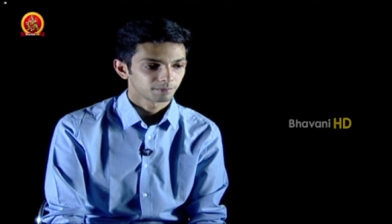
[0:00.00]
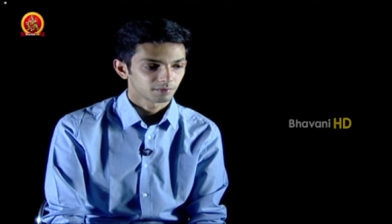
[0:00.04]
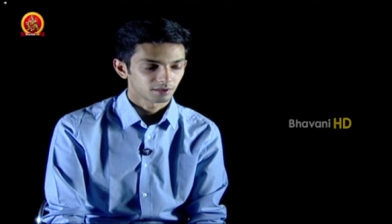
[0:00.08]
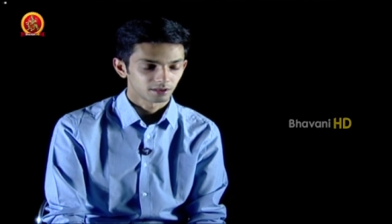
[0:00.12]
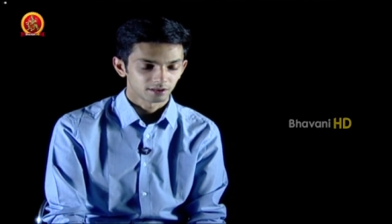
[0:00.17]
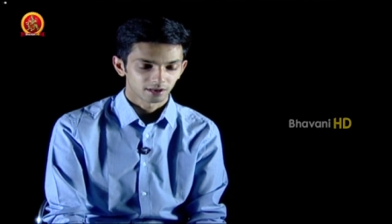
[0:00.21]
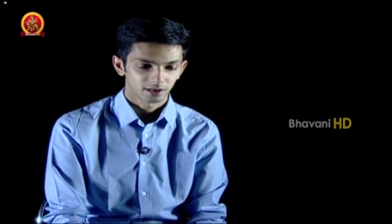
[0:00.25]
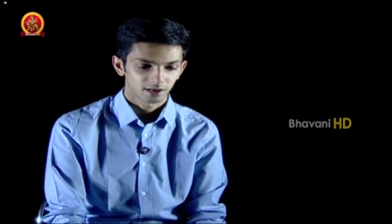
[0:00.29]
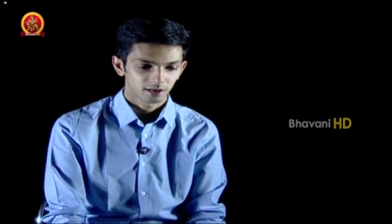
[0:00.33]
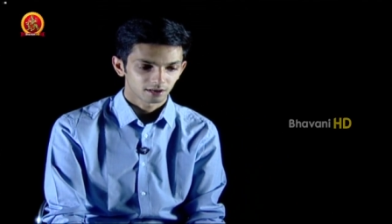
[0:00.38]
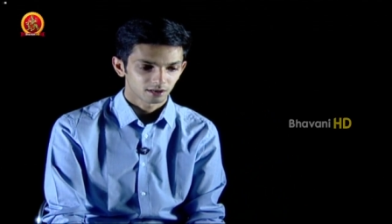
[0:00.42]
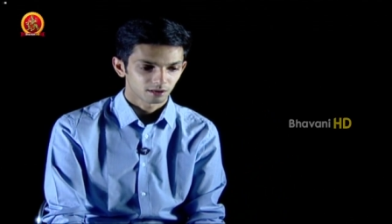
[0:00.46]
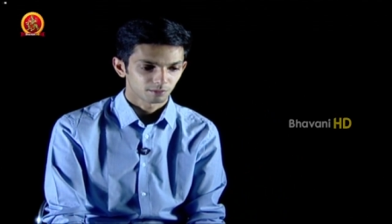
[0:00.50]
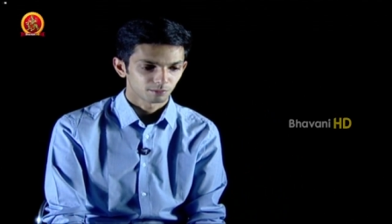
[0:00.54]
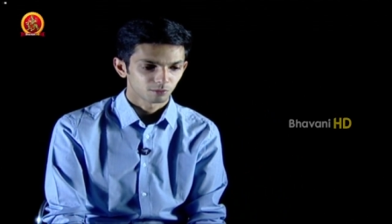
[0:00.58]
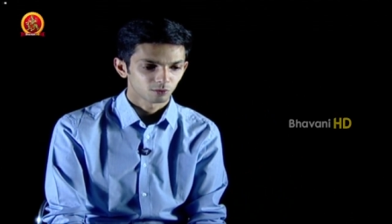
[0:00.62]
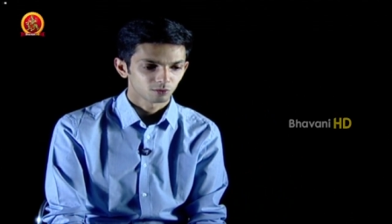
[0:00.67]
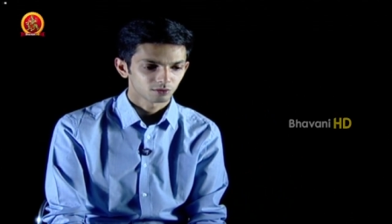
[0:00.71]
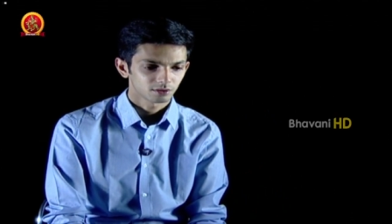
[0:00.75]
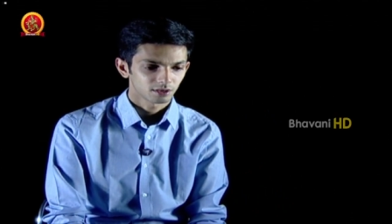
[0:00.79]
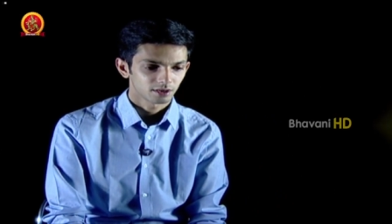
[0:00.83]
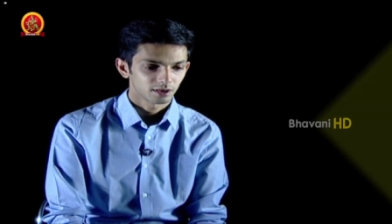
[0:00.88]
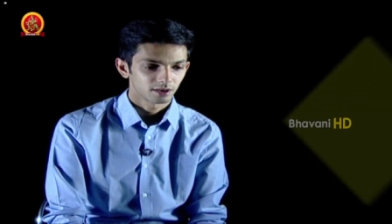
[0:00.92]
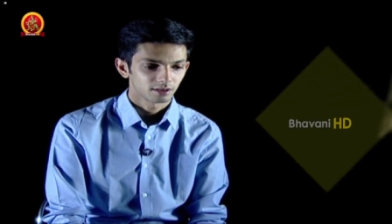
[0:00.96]
great, and
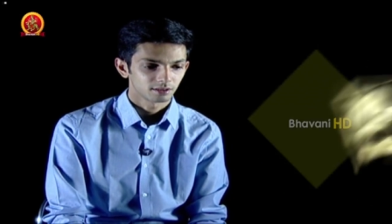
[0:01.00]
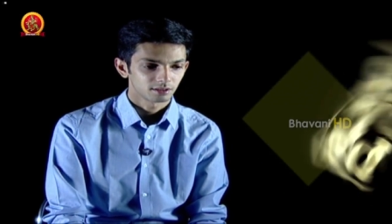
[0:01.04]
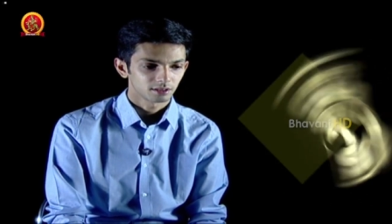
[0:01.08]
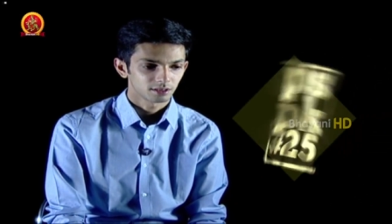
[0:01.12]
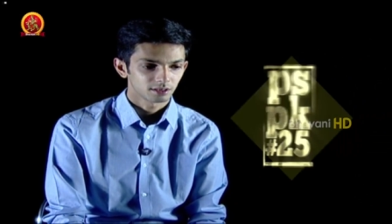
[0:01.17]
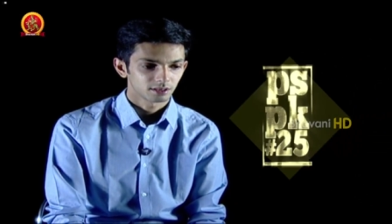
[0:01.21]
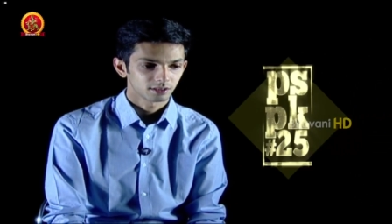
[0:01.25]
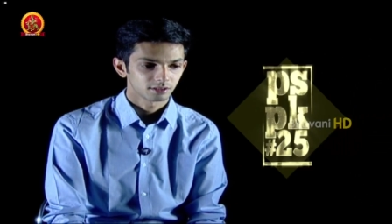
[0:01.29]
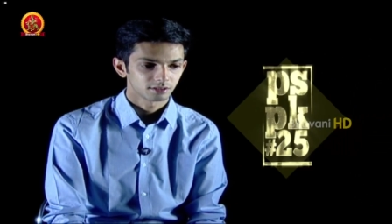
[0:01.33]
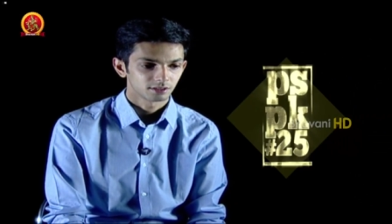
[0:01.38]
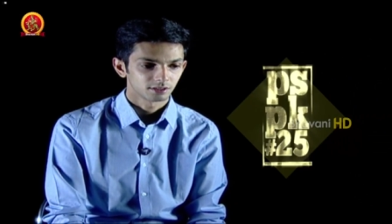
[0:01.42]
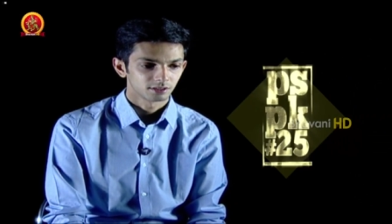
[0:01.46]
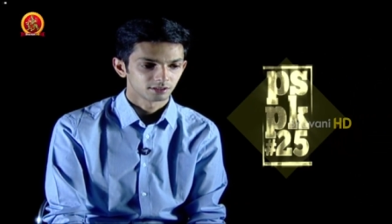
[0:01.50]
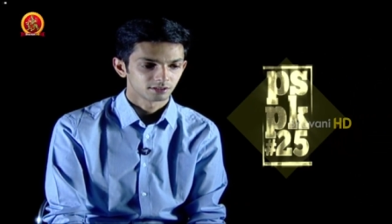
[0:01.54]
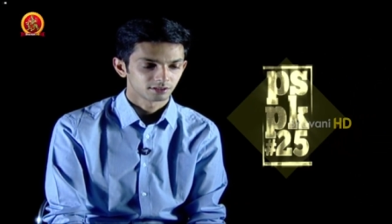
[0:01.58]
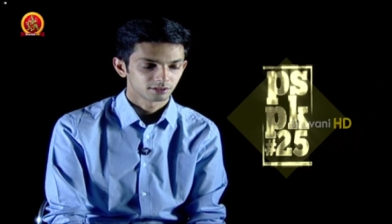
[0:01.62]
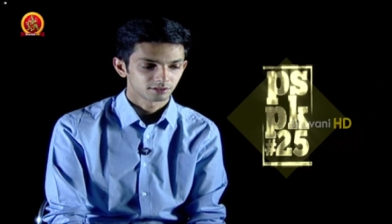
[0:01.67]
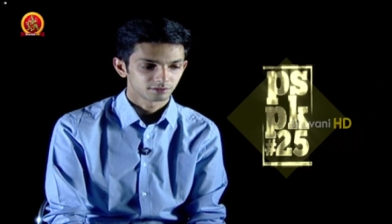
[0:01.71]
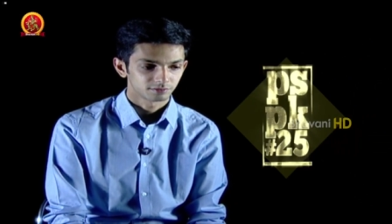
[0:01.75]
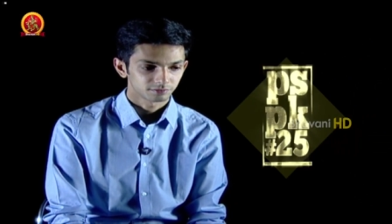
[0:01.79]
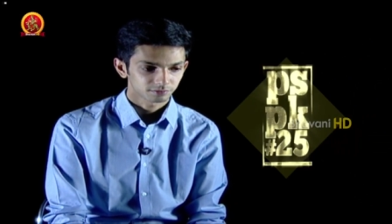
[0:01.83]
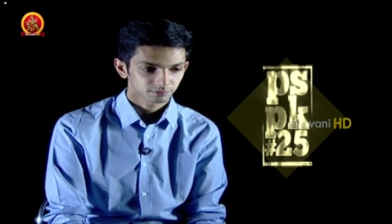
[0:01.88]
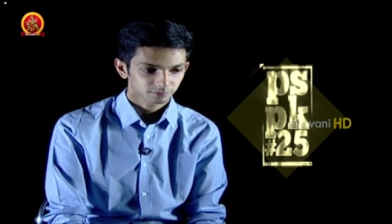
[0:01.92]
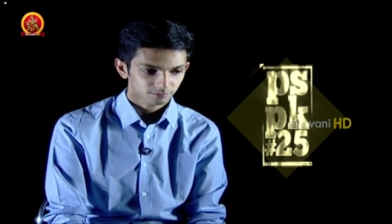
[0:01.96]
more than anything else, his
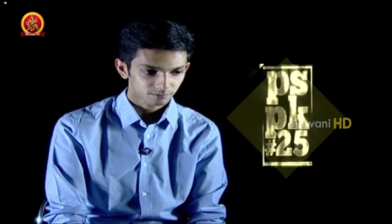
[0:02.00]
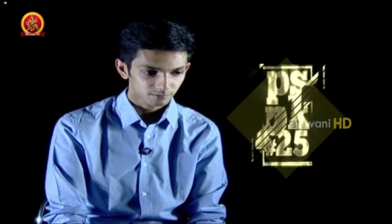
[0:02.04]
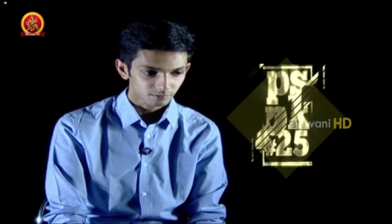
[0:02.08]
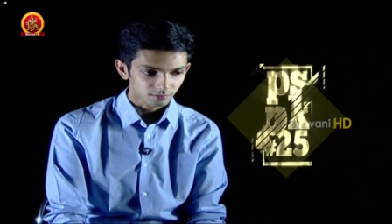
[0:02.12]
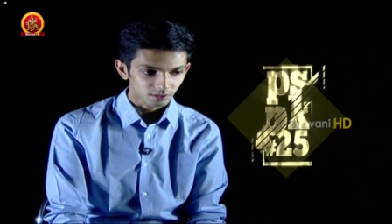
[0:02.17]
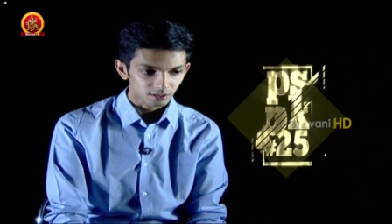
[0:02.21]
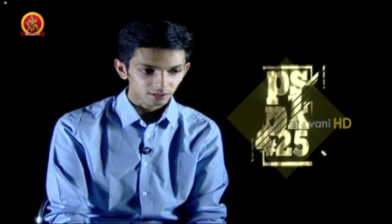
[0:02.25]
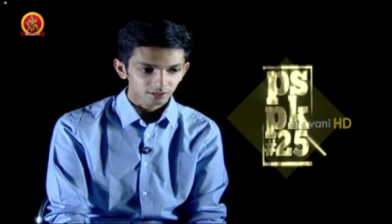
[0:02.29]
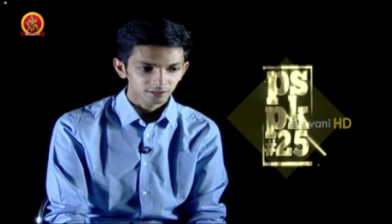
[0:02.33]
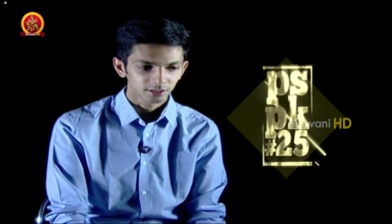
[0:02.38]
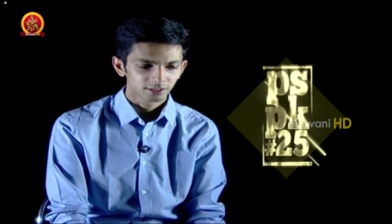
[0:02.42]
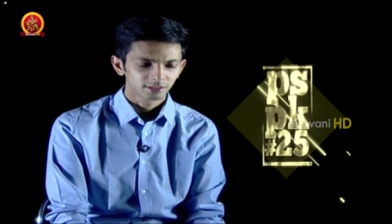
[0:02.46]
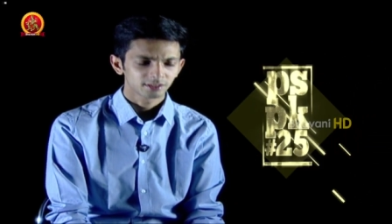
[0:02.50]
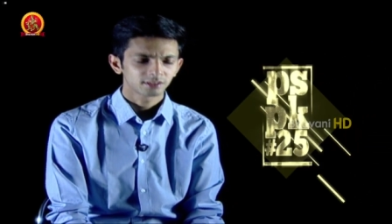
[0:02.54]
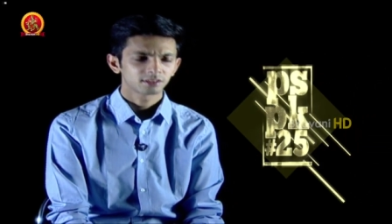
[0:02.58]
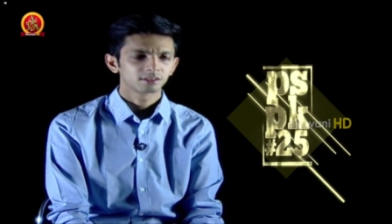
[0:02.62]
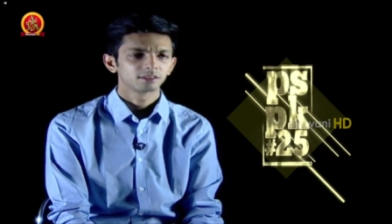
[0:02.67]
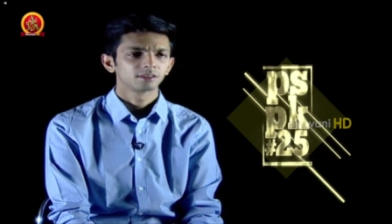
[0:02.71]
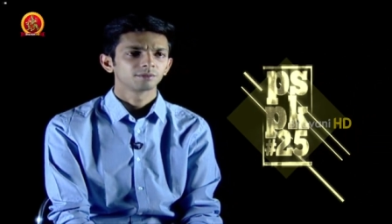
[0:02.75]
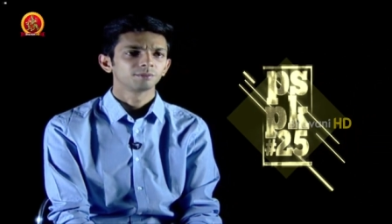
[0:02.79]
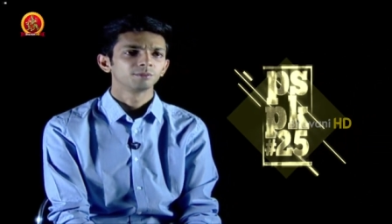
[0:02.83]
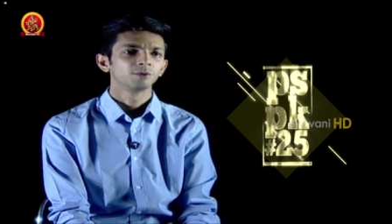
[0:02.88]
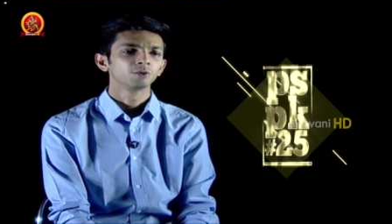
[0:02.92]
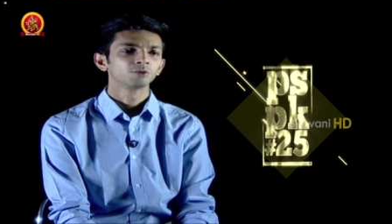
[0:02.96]

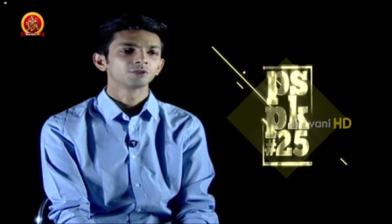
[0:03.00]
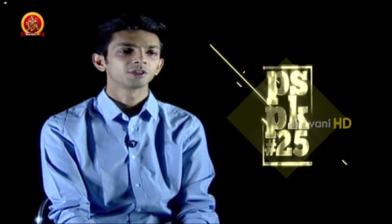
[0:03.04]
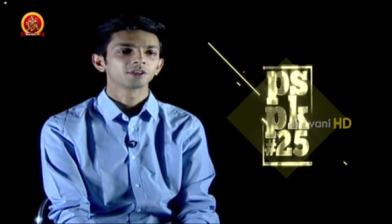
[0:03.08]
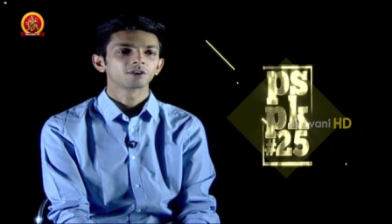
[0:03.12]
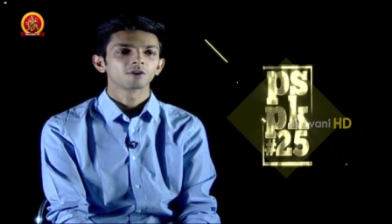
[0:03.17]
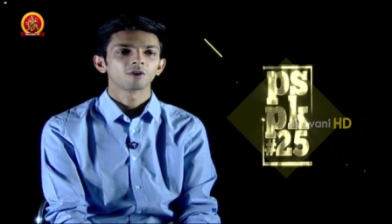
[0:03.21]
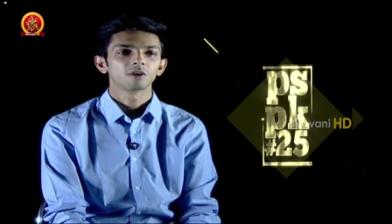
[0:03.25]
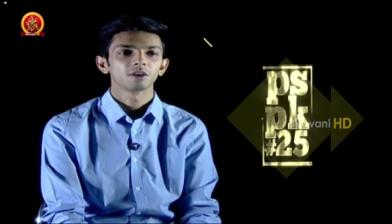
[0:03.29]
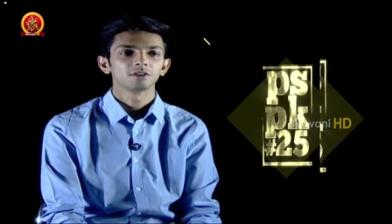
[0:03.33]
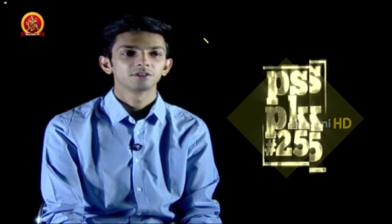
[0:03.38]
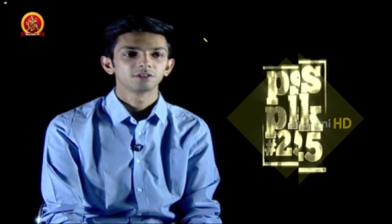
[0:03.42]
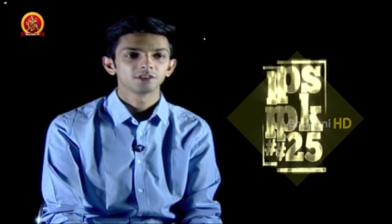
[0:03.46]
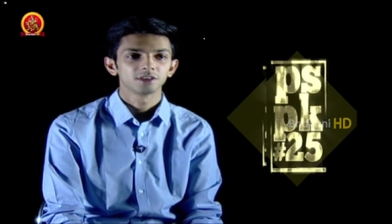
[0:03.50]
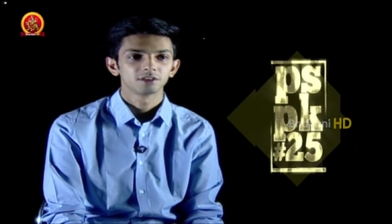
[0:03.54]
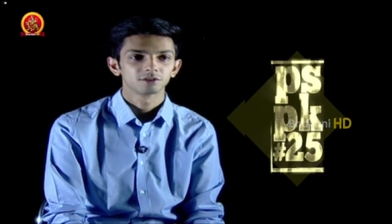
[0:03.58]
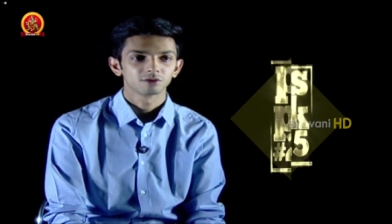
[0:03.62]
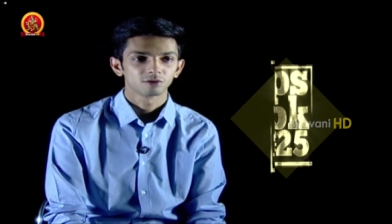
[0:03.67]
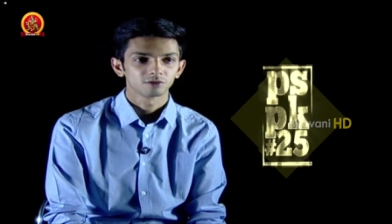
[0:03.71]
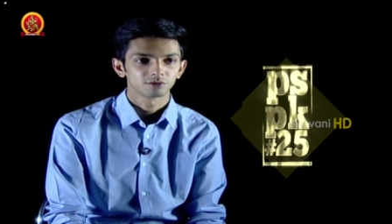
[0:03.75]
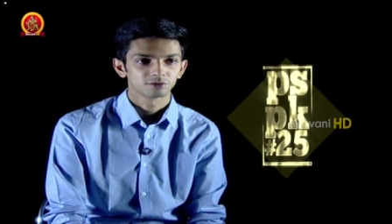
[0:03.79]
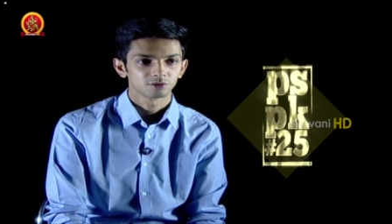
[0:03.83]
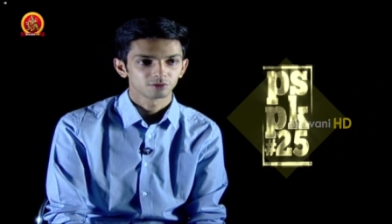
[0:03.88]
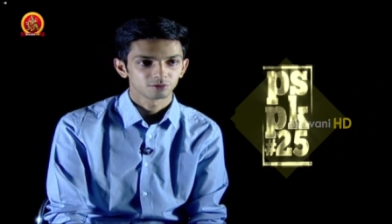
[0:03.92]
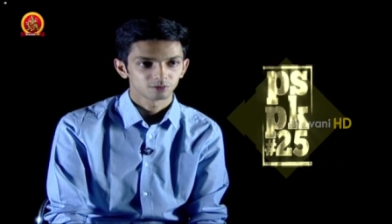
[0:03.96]
musicology is
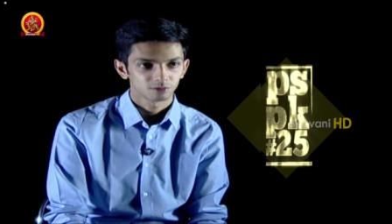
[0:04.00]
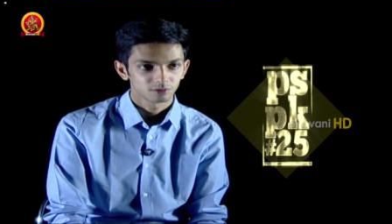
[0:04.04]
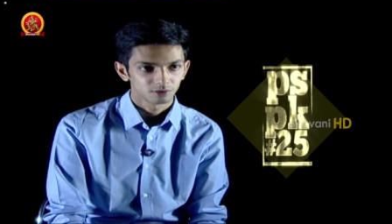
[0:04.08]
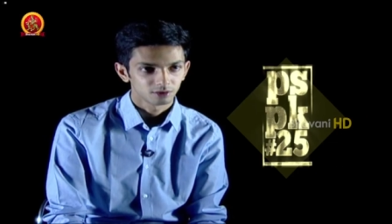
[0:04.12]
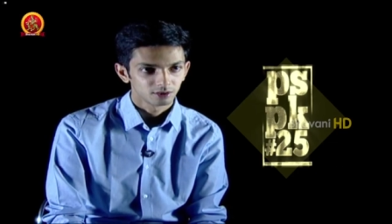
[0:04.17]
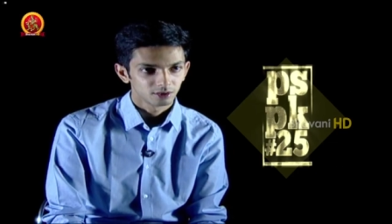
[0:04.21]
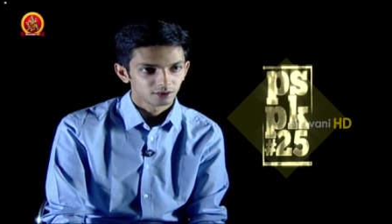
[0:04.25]
also